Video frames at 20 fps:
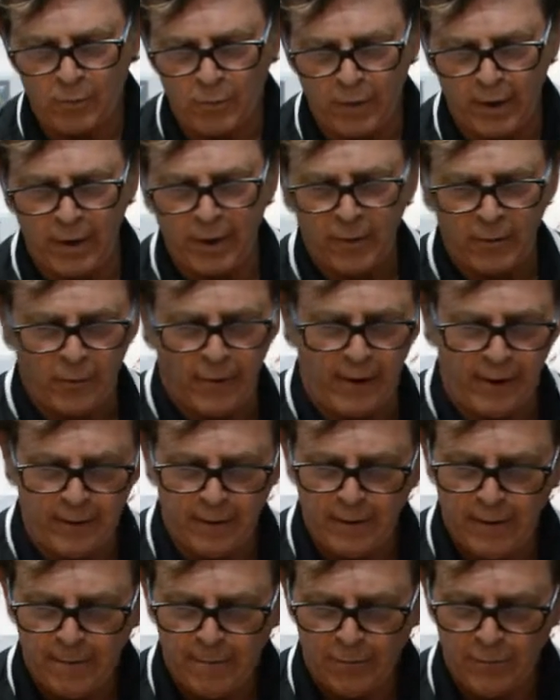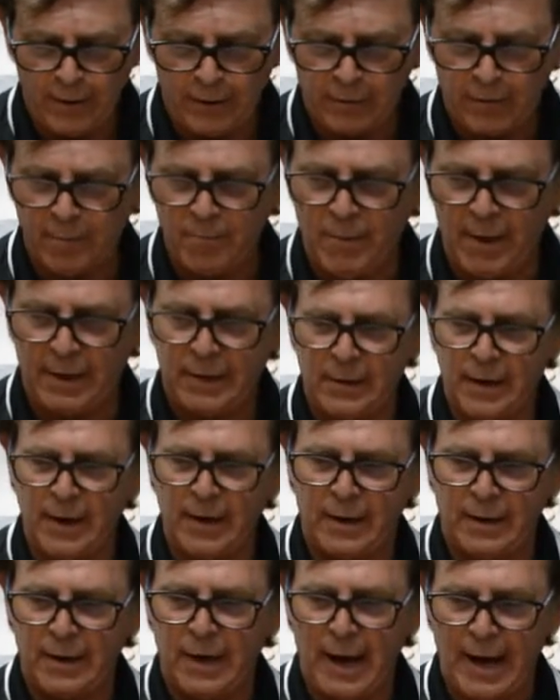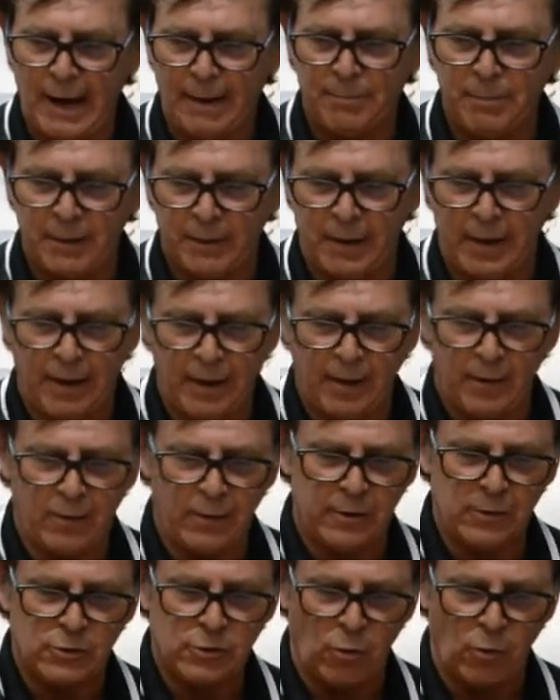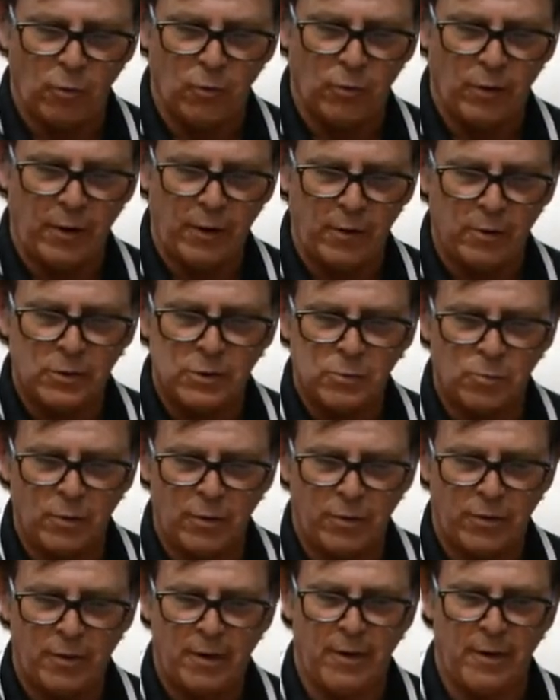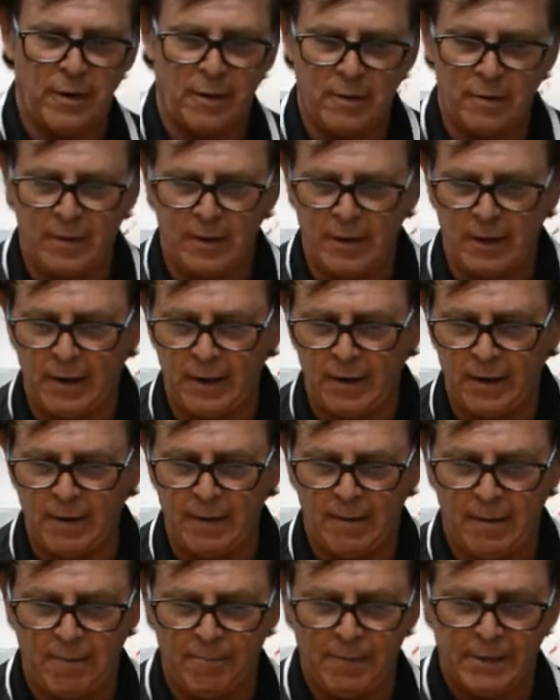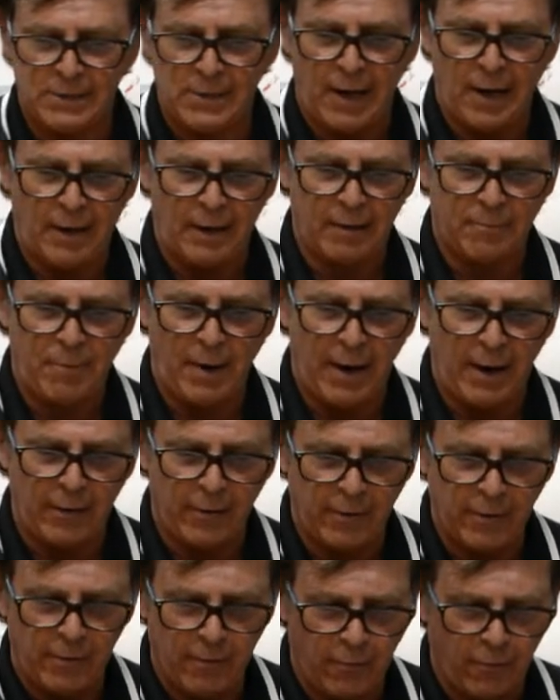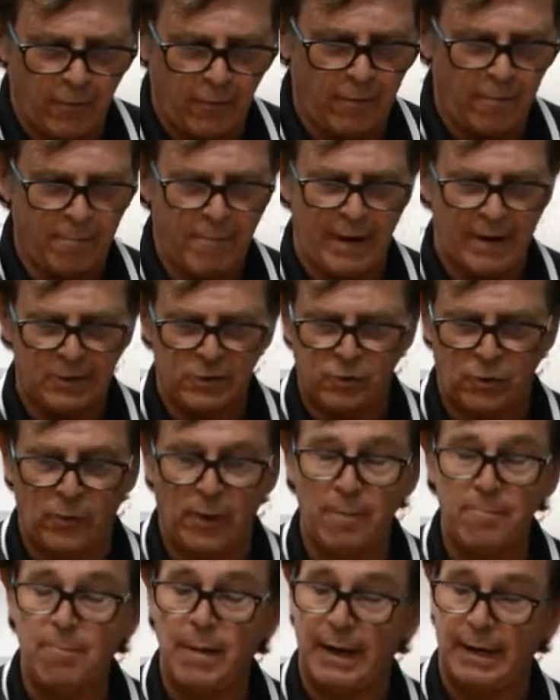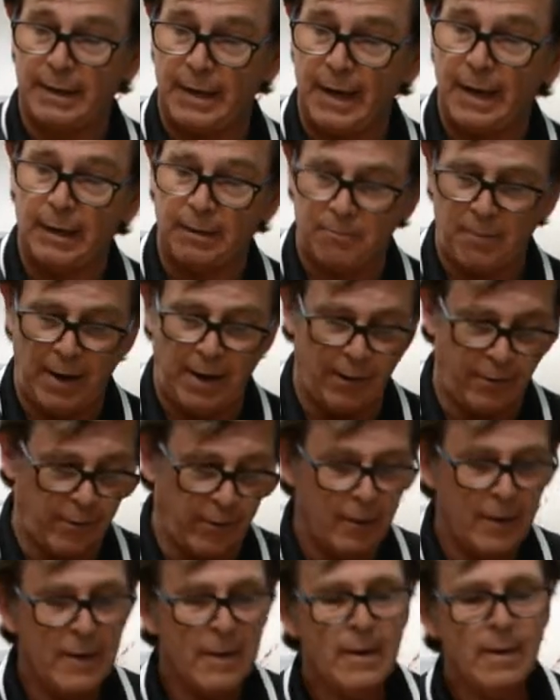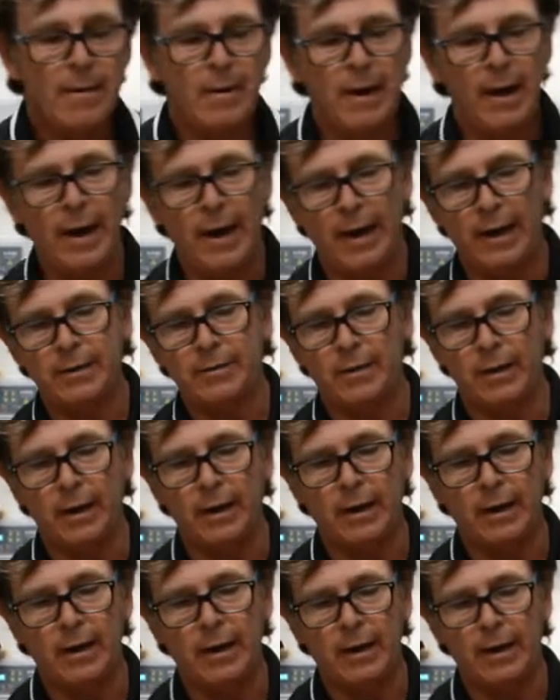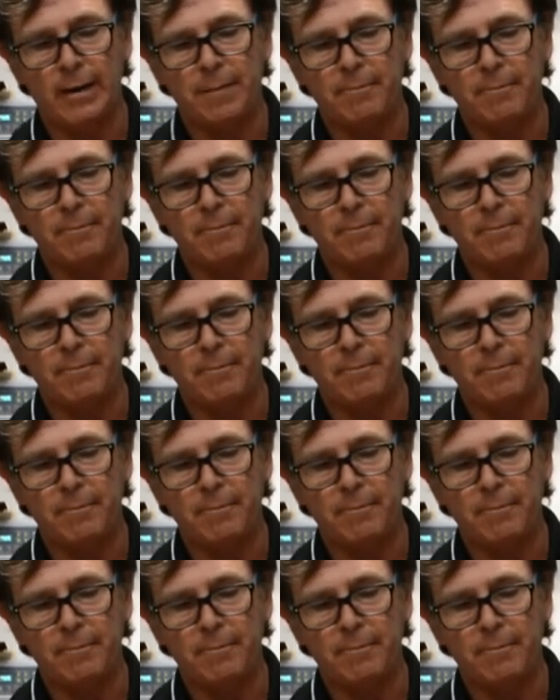reiterate that the magnetic applicator is only used with the metallic powder, or magnetic powder, and the